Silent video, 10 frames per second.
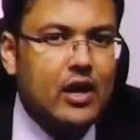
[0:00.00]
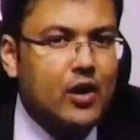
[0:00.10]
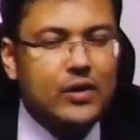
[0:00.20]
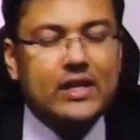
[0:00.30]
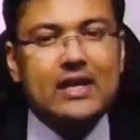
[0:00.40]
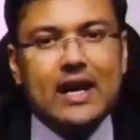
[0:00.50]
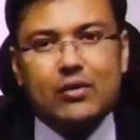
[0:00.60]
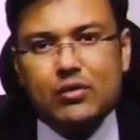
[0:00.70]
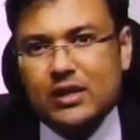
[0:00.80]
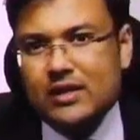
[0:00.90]
When the
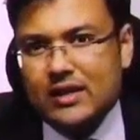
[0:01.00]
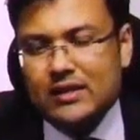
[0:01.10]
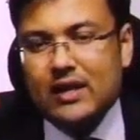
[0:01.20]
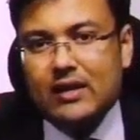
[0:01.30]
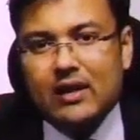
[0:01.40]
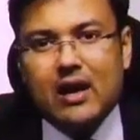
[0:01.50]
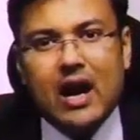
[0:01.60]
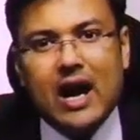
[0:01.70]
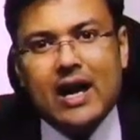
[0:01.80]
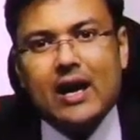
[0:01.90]
diagnosis is done,
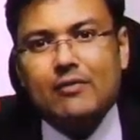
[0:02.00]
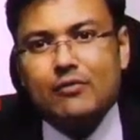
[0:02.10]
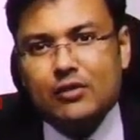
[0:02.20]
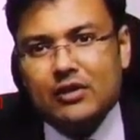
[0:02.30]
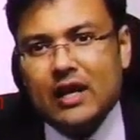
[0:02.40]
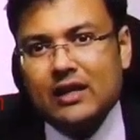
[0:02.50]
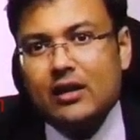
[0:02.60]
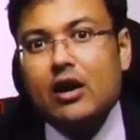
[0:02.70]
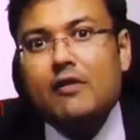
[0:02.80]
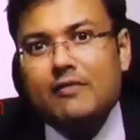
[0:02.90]
we have to start
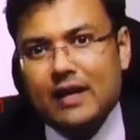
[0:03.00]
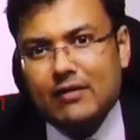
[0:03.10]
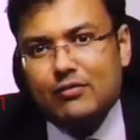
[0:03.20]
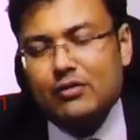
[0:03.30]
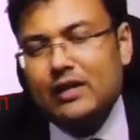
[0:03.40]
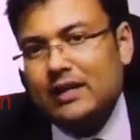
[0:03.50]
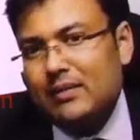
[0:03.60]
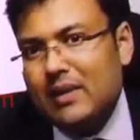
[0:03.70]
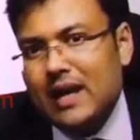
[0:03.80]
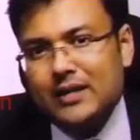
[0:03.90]
the
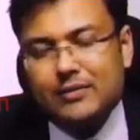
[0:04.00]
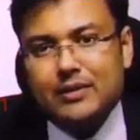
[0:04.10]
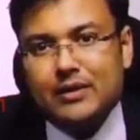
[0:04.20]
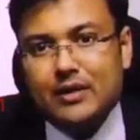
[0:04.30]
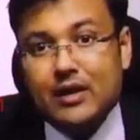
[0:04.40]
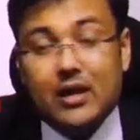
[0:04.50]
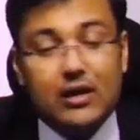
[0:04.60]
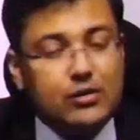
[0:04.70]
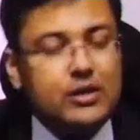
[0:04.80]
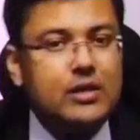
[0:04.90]
management. Now
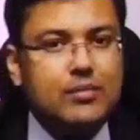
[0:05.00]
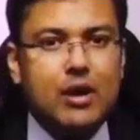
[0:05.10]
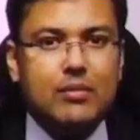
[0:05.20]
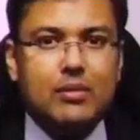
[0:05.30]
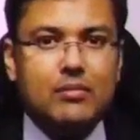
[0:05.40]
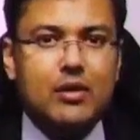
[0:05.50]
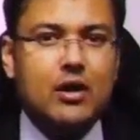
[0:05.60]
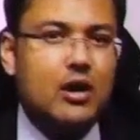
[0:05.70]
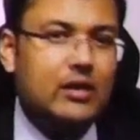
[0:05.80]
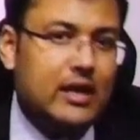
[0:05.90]
see the problem.
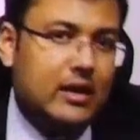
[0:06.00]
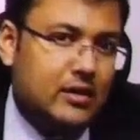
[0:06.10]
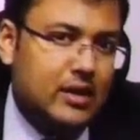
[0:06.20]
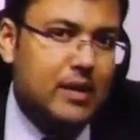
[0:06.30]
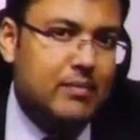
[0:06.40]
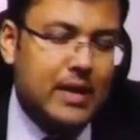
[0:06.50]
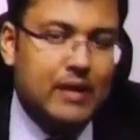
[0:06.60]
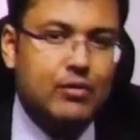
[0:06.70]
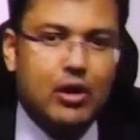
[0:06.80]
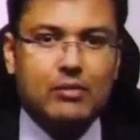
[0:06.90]
There are three main
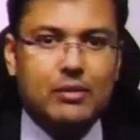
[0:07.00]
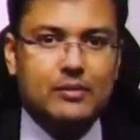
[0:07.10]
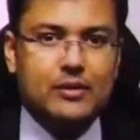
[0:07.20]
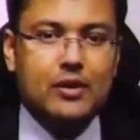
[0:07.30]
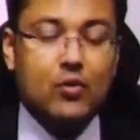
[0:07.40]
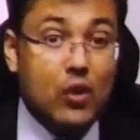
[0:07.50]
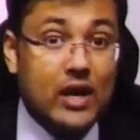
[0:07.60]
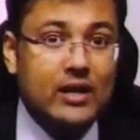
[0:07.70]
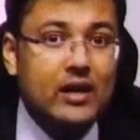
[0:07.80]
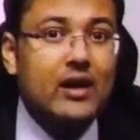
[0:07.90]
problems.
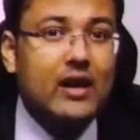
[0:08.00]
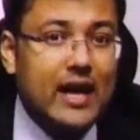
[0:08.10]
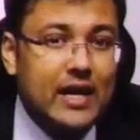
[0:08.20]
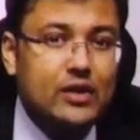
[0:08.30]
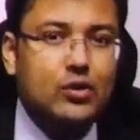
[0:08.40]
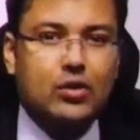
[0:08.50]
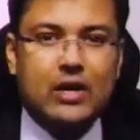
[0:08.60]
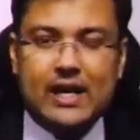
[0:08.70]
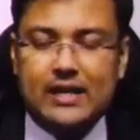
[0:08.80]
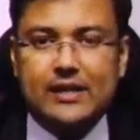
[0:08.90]
One,
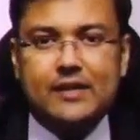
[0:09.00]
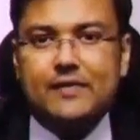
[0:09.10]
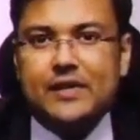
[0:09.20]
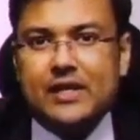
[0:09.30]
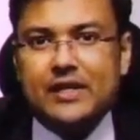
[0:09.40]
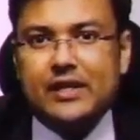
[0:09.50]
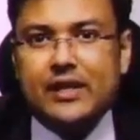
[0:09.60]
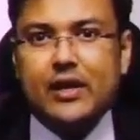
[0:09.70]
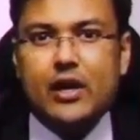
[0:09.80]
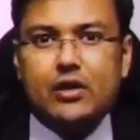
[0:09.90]
exocrine
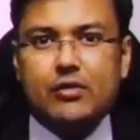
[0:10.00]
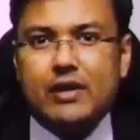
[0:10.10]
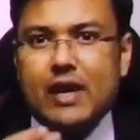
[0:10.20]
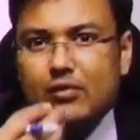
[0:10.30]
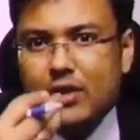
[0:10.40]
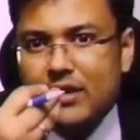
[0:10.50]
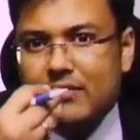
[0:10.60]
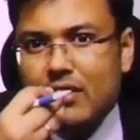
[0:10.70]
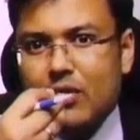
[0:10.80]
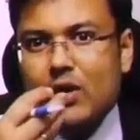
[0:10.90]
insufficiency. So we have to give
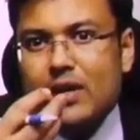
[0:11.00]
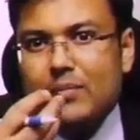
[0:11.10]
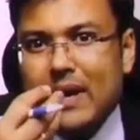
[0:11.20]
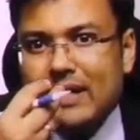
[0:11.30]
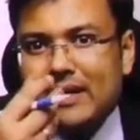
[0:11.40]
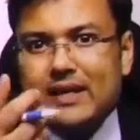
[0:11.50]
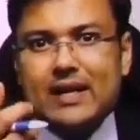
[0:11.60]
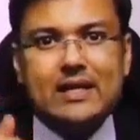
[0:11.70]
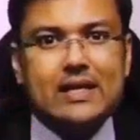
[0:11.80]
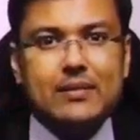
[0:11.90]
what? Pancreatic
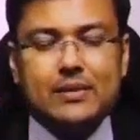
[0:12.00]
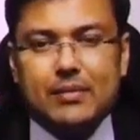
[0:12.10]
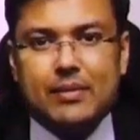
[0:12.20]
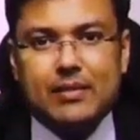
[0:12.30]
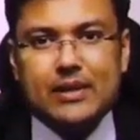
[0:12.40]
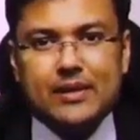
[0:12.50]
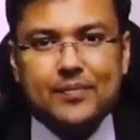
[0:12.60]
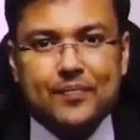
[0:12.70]
enzyme supplements.